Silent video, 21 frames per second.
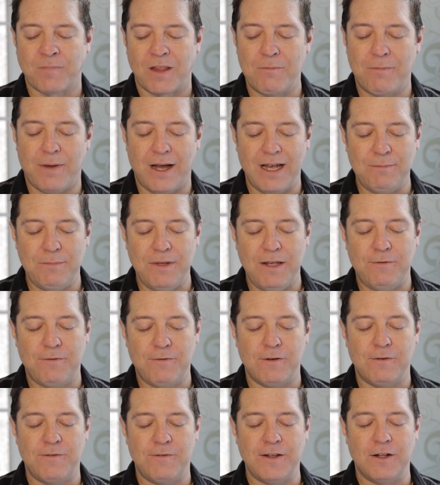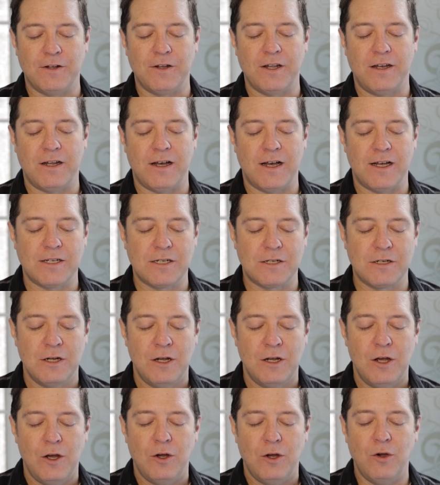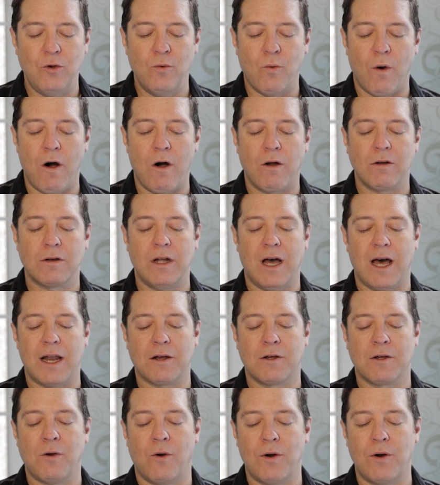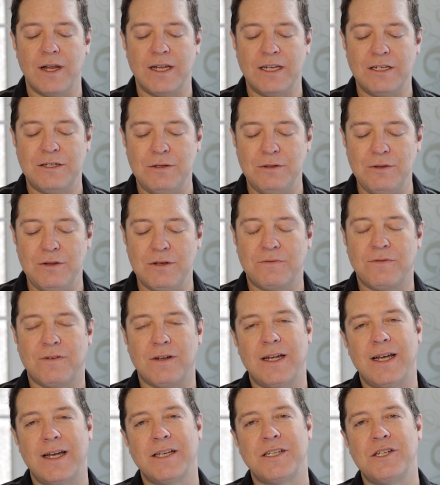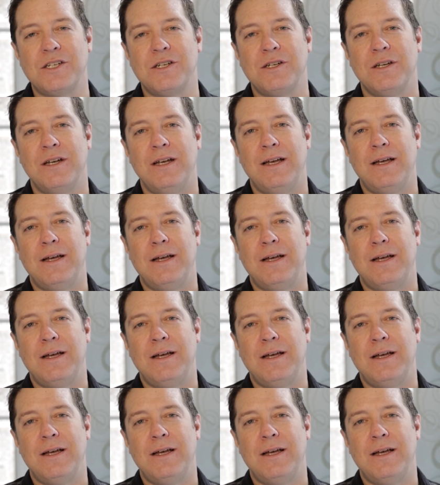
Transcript: might be fulfilled in us who walk not according to the flesh,